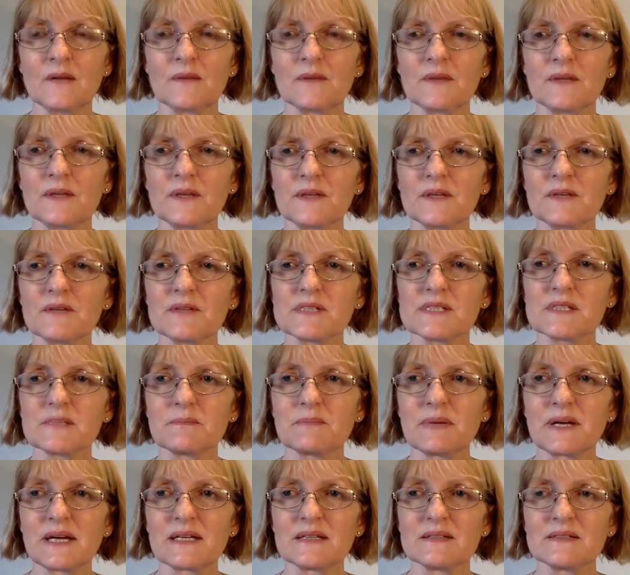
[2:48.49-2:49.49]
Then there is
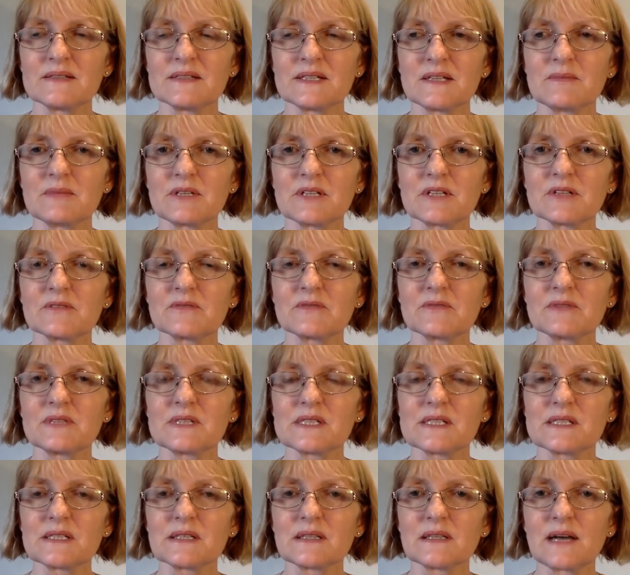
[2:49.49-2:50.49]
the pandemic of
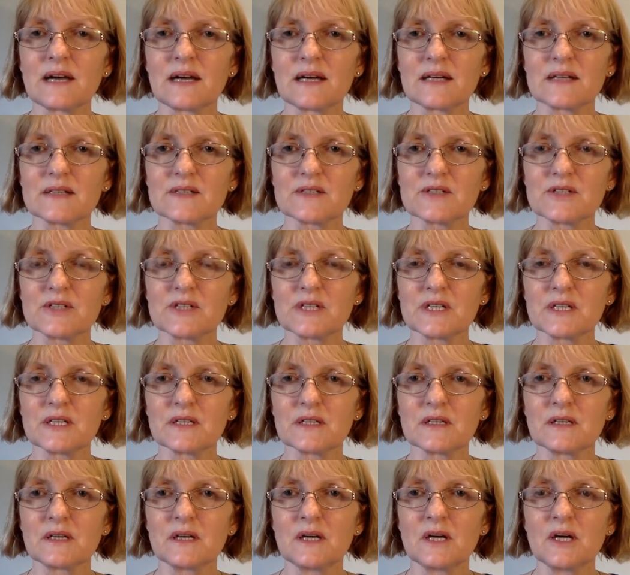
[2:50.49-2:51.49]
this last
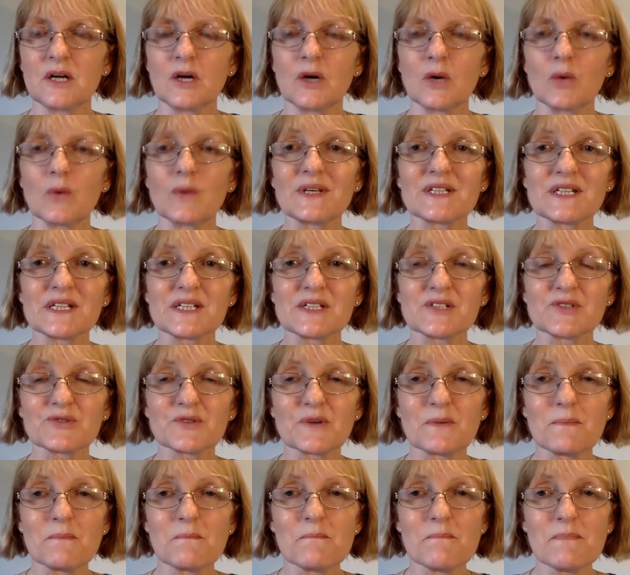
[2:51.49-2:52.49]
year, which has
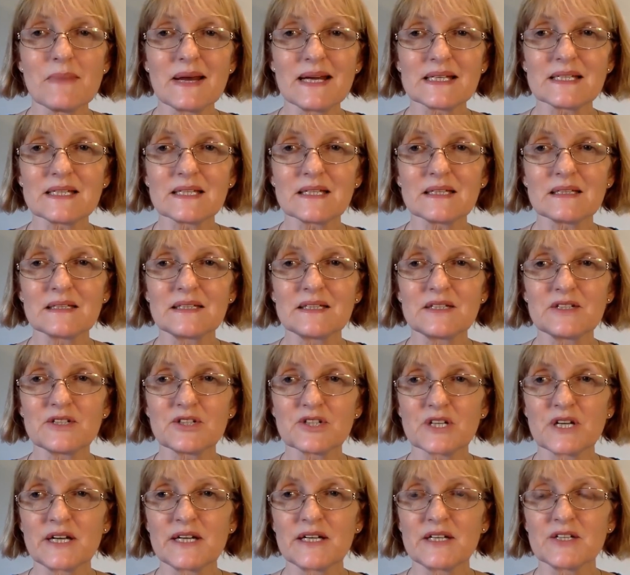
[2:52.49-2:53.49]
dramatically
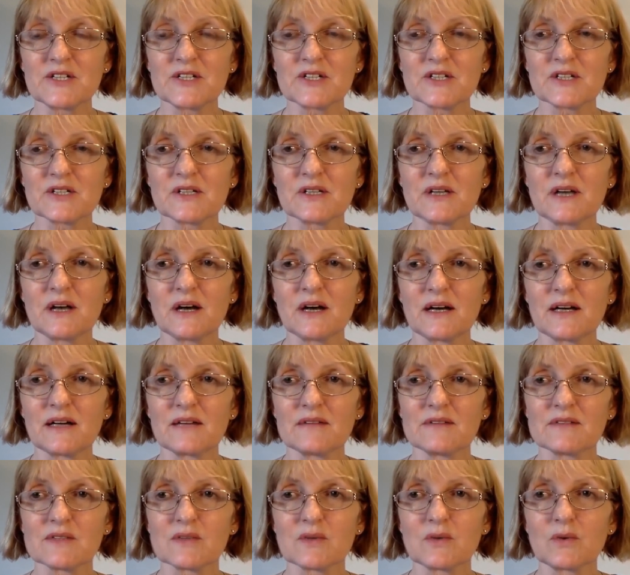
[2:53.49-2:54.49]
changed
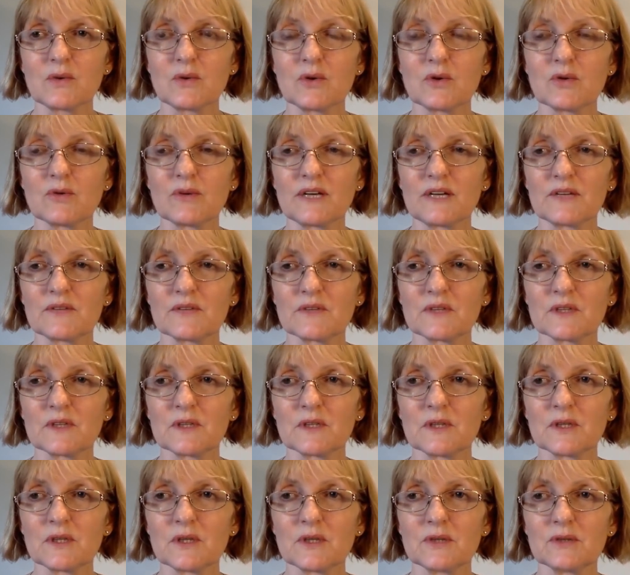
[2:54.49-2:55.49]
lives all around the
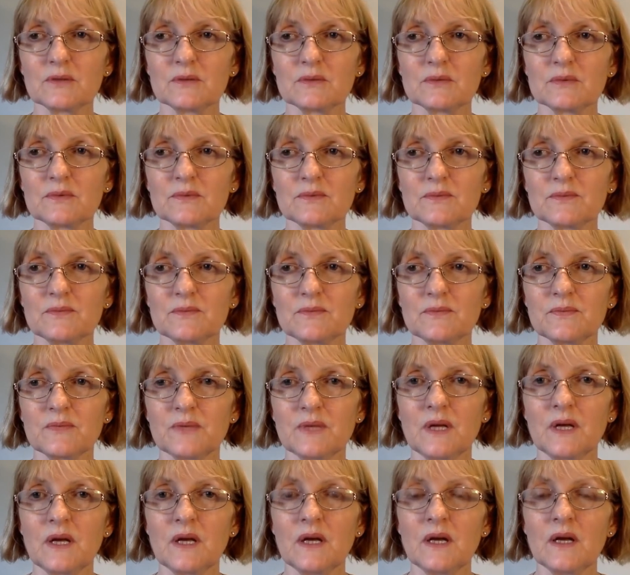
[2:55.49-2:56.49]
globe.
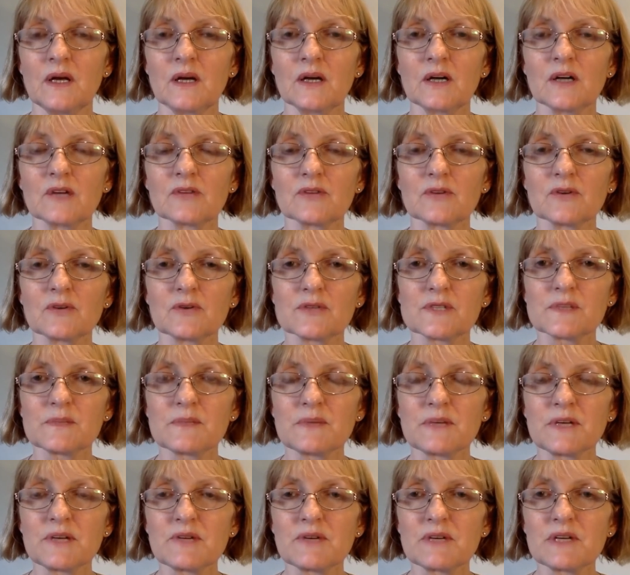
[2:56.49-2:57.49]
Of course,
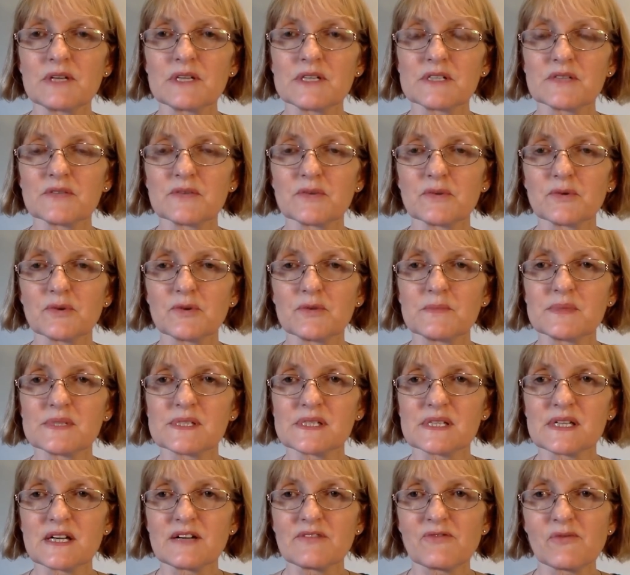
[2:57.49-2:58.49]
periods of group
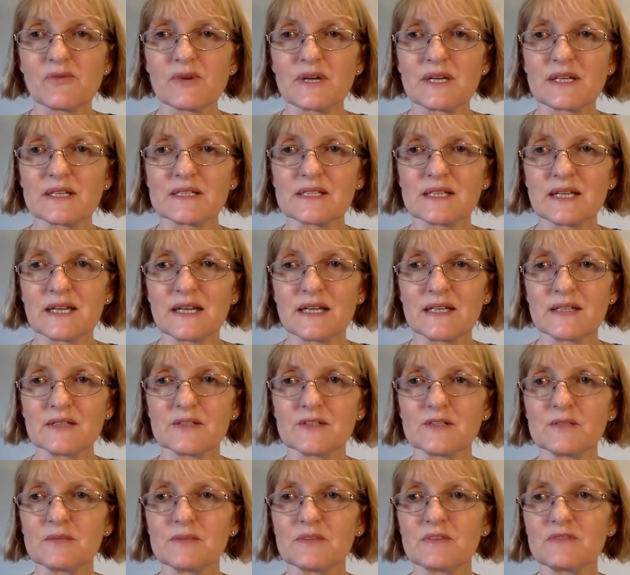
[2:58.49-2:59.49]
suffering tend
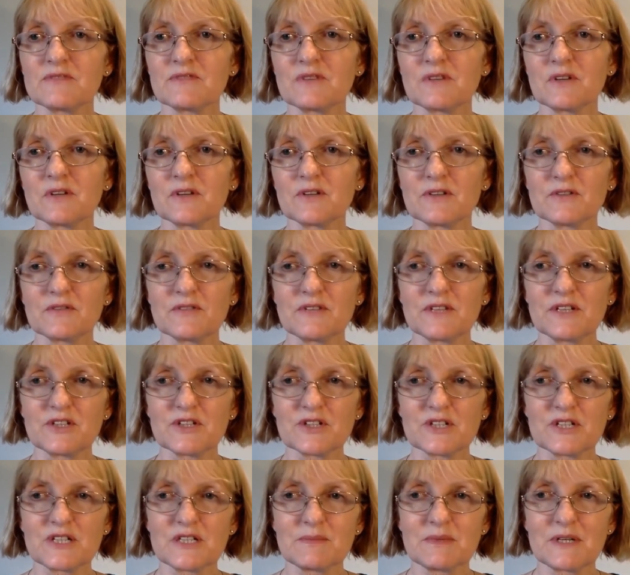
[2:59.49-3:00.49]
to be followed
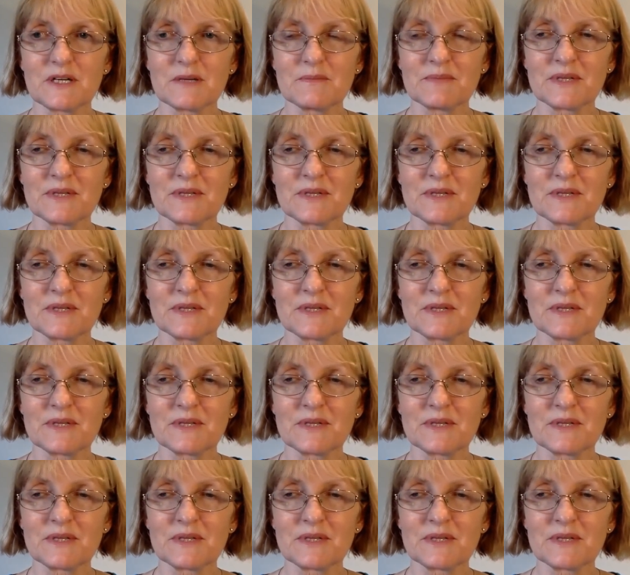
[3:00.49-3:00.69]
eventually by